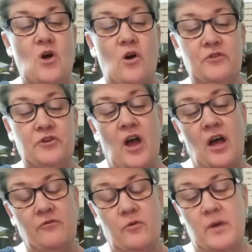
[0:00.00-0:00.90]
So if you're
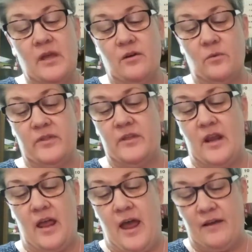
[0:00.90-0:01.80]
not familiar with
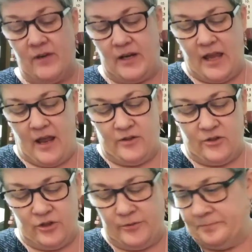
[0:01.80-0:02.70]
an advent
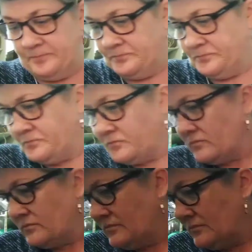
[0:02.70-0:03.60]
calendar,
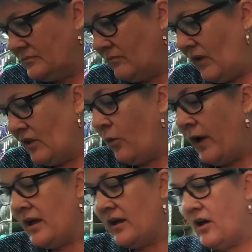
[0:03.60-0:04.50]

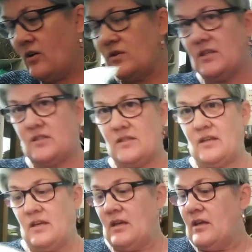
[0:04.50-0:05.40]
the way it goes
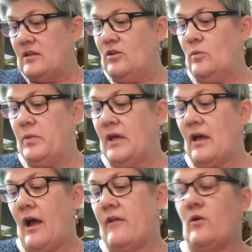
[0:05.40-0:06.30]
is you
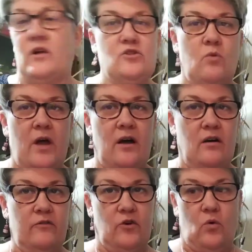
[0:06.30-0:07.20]
pick either a
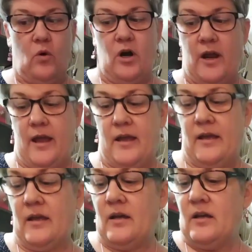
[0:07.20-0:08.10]
12 or
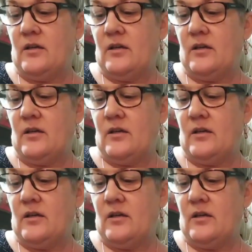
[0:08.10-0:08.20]
a